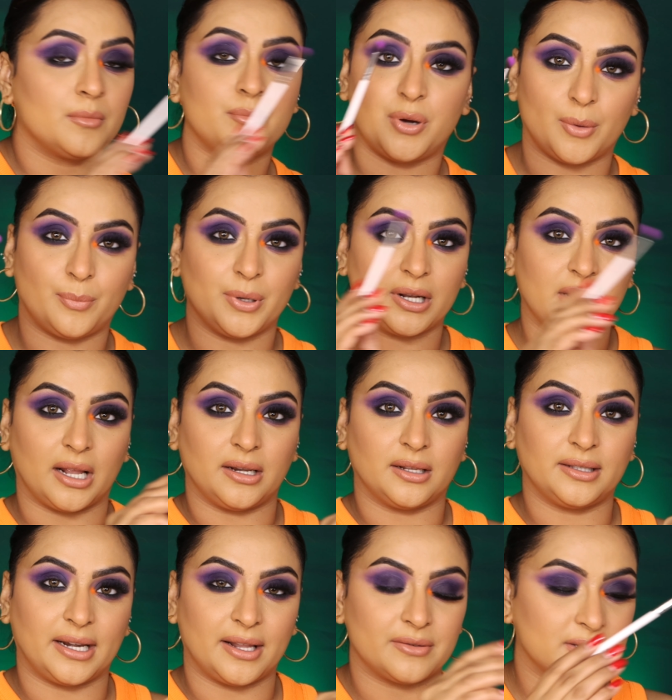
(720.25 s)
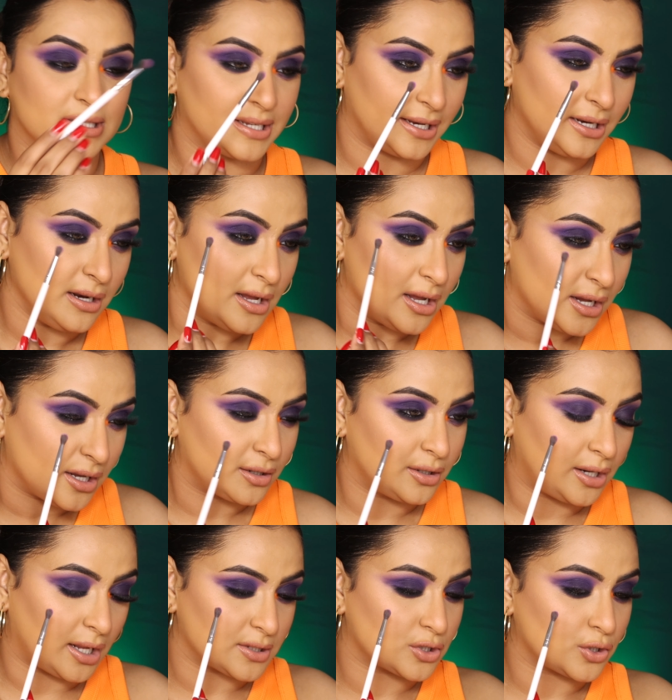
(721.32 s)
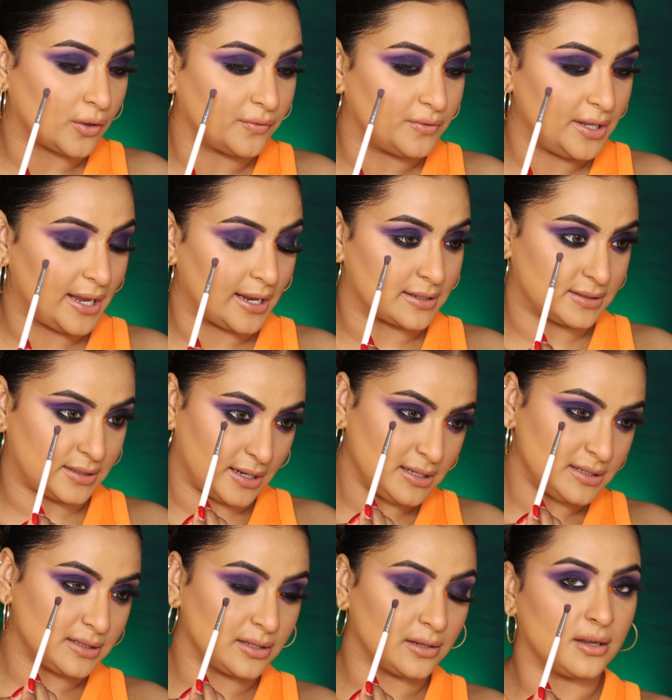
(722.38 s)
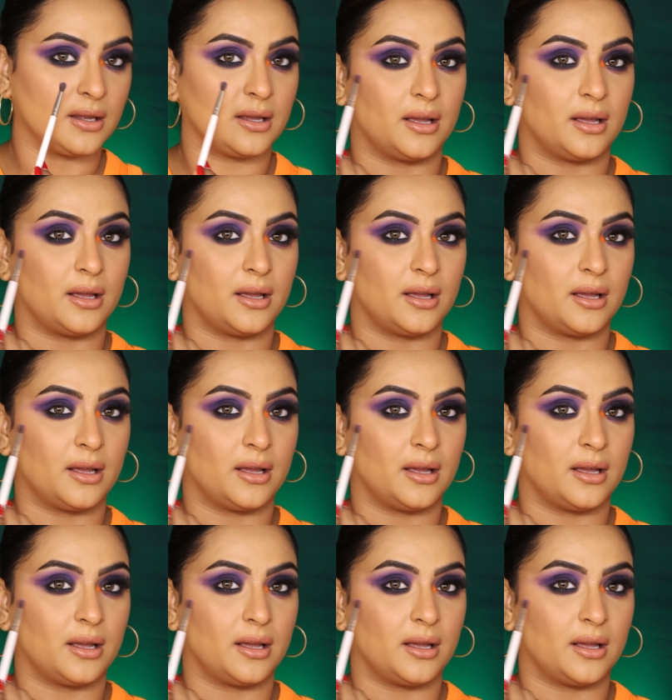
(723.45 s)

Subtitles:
purple color that I was saying, dust off the excess.